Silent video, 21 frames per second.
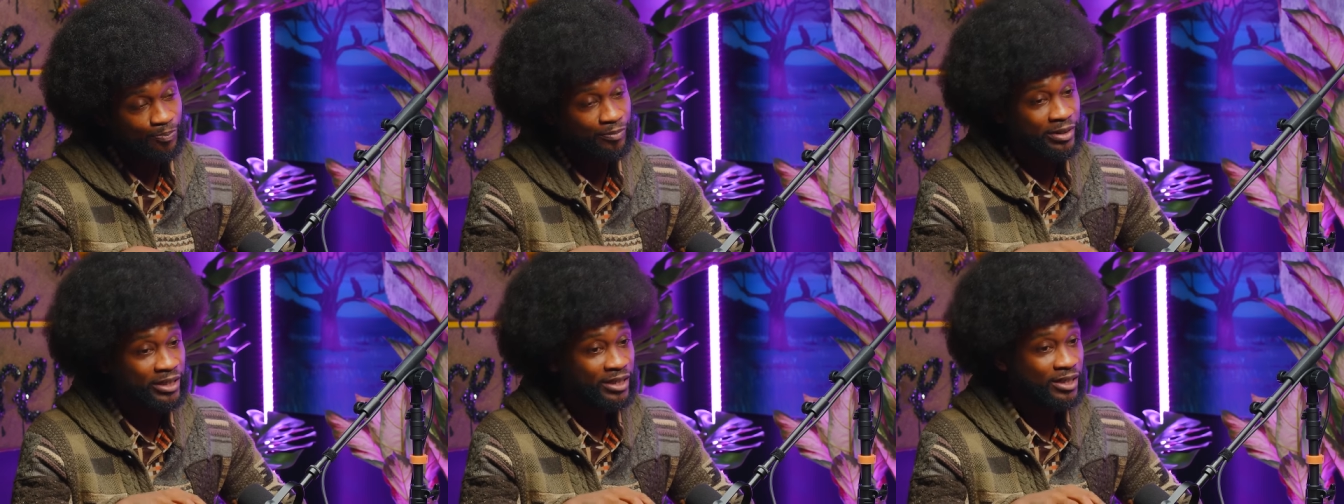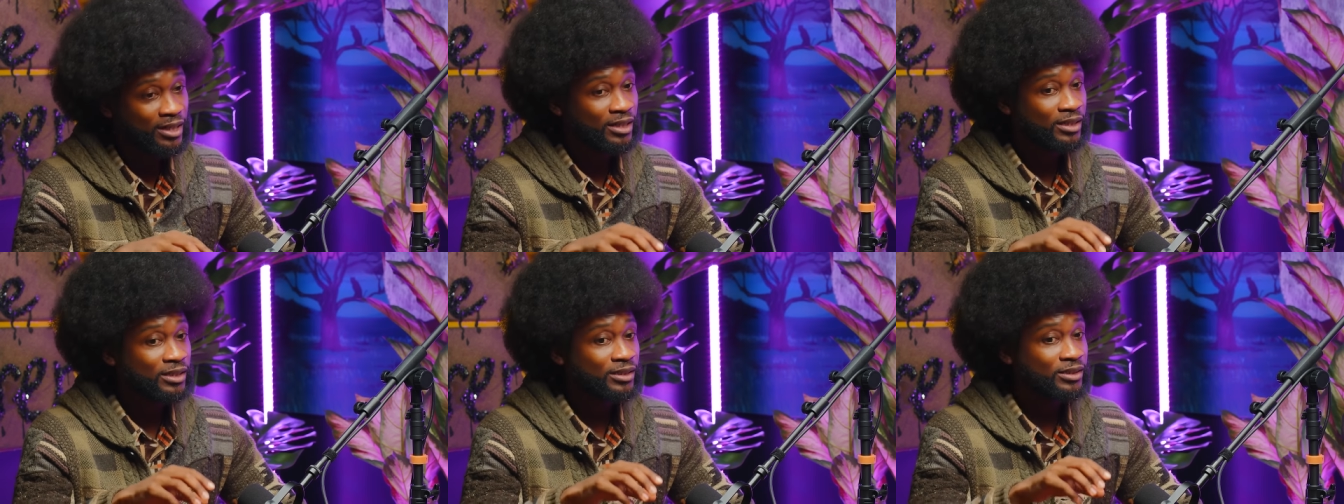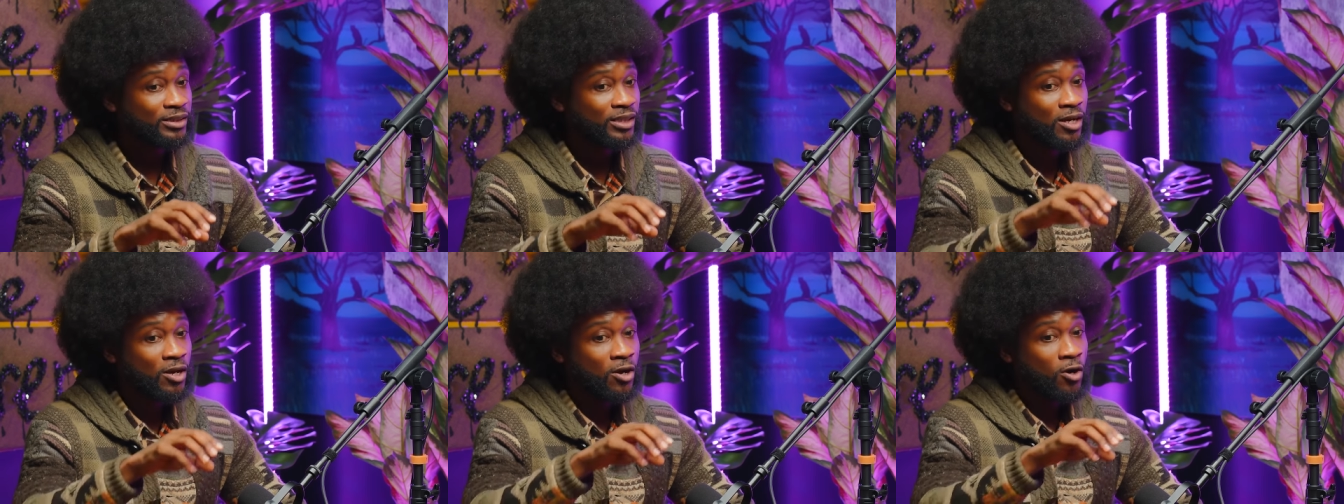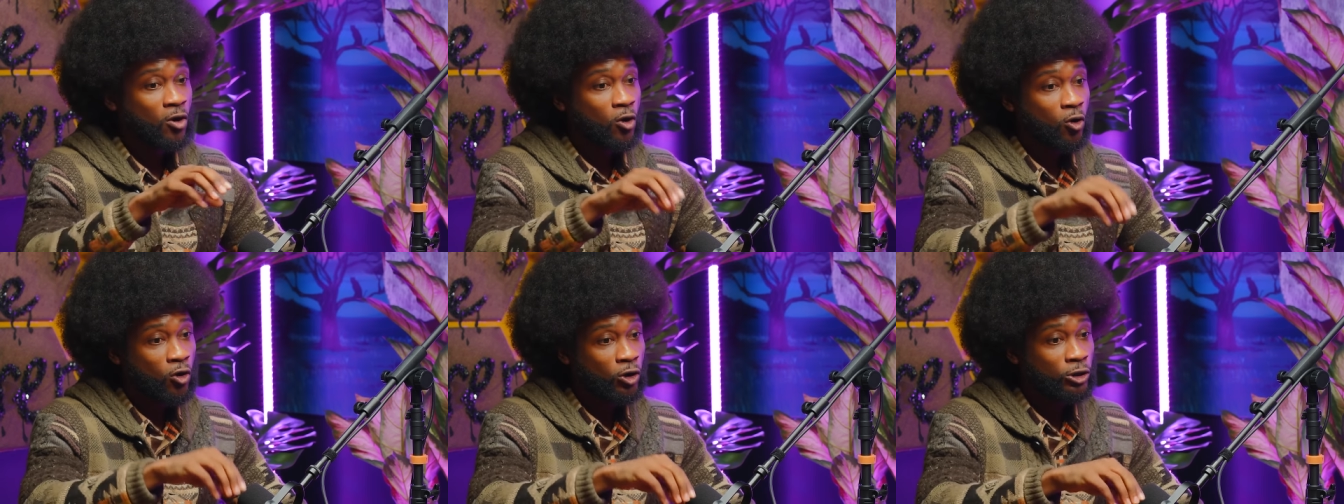because
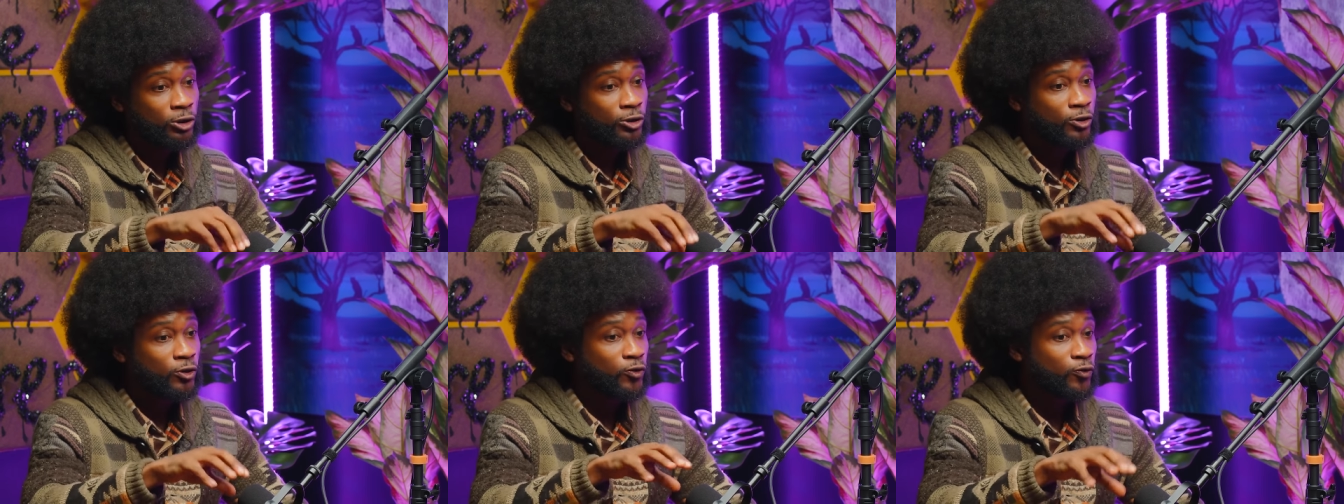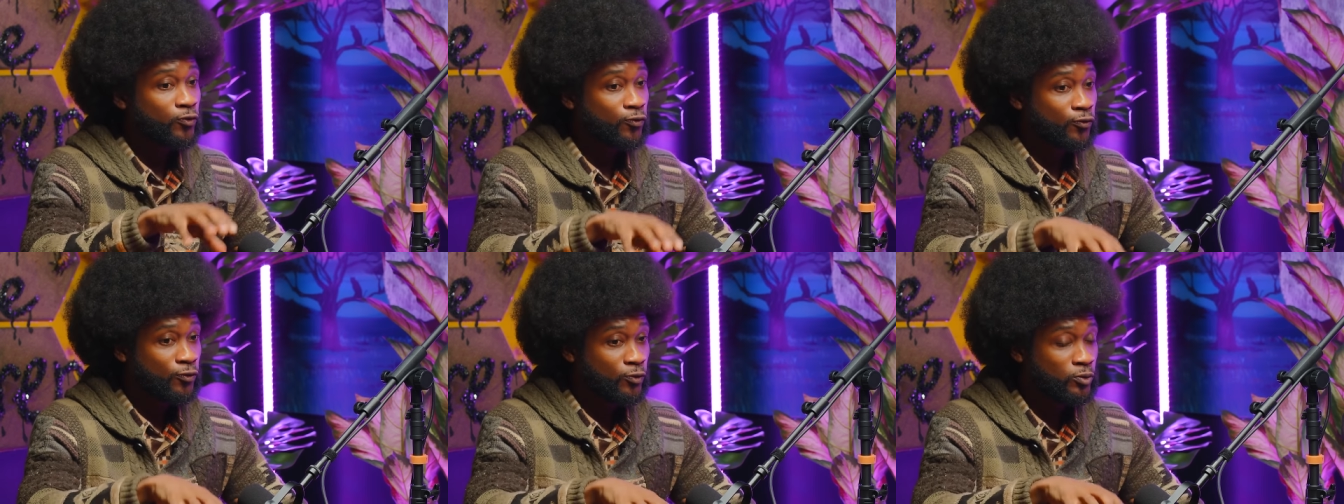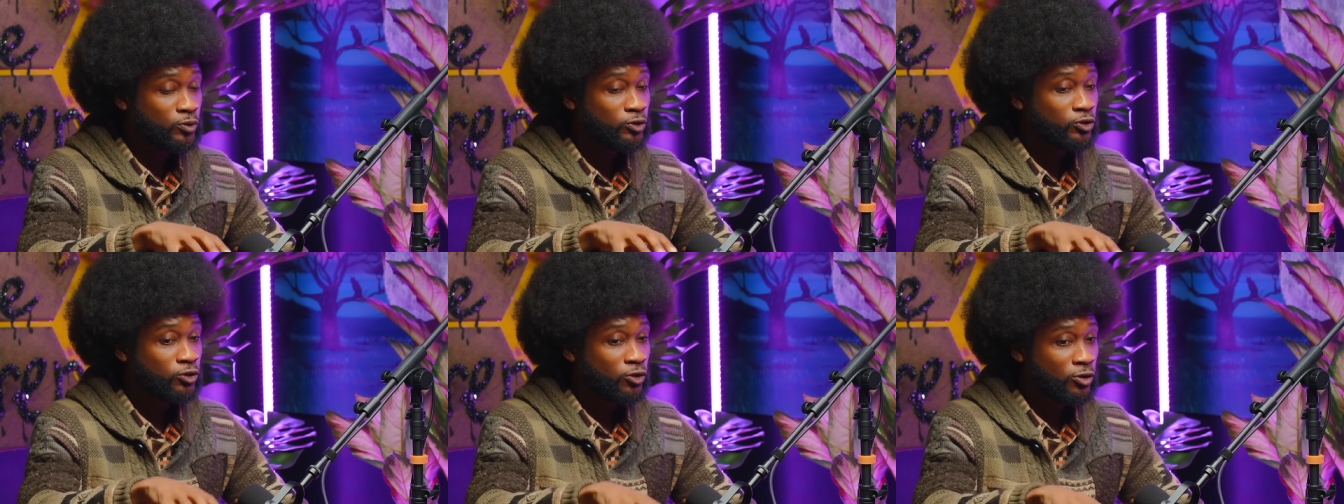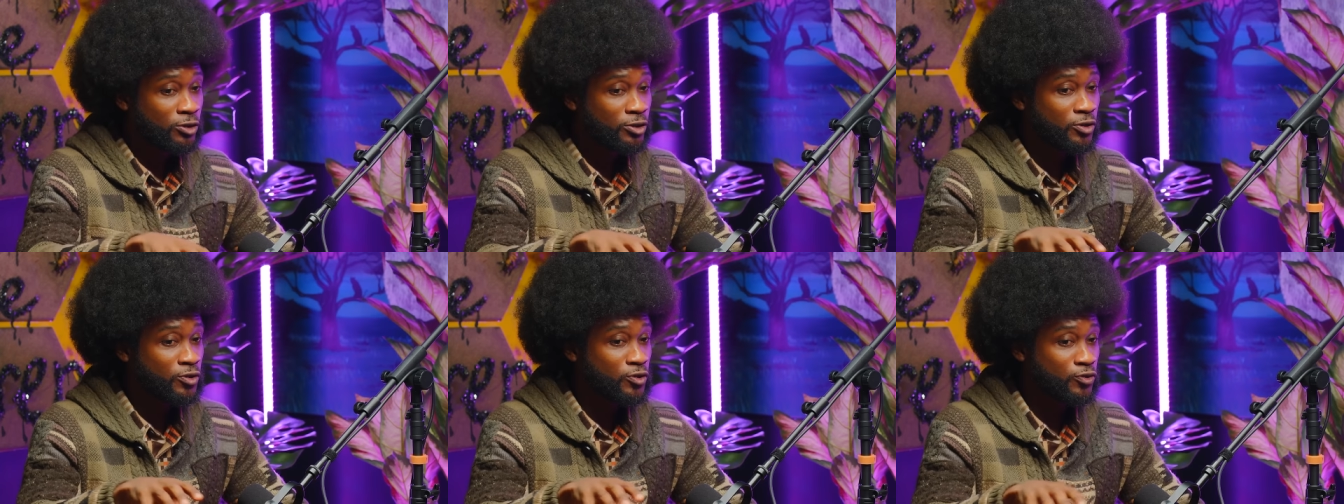all of those fruits,
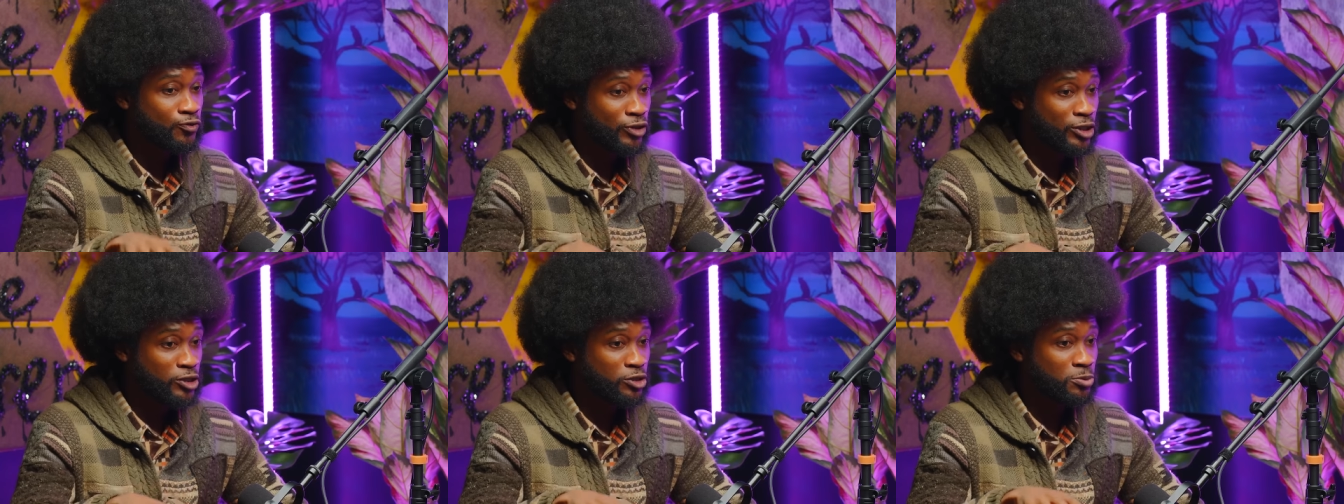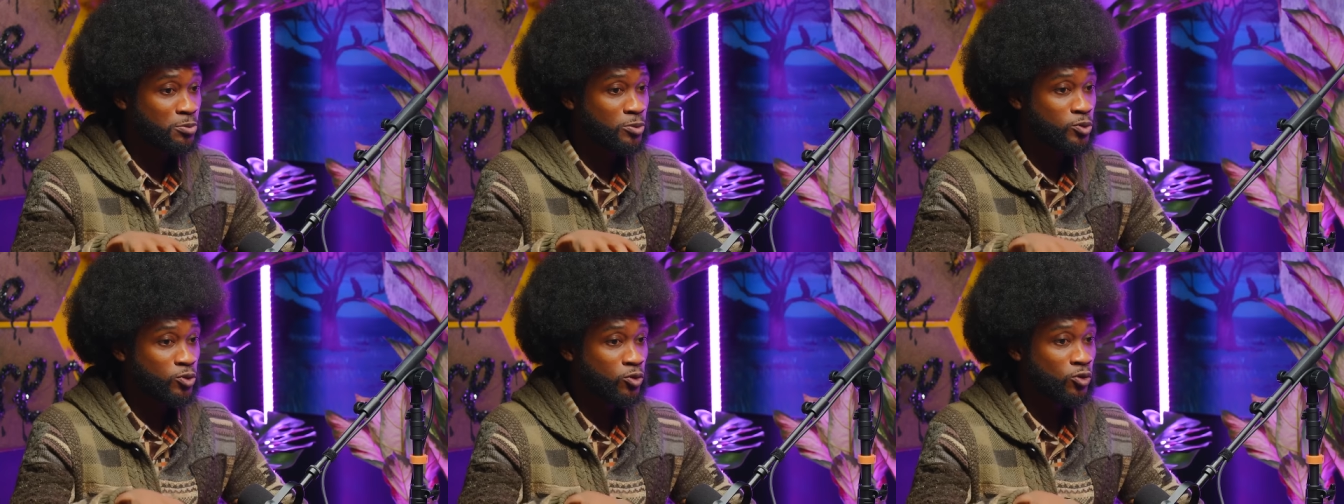all of those vegetables,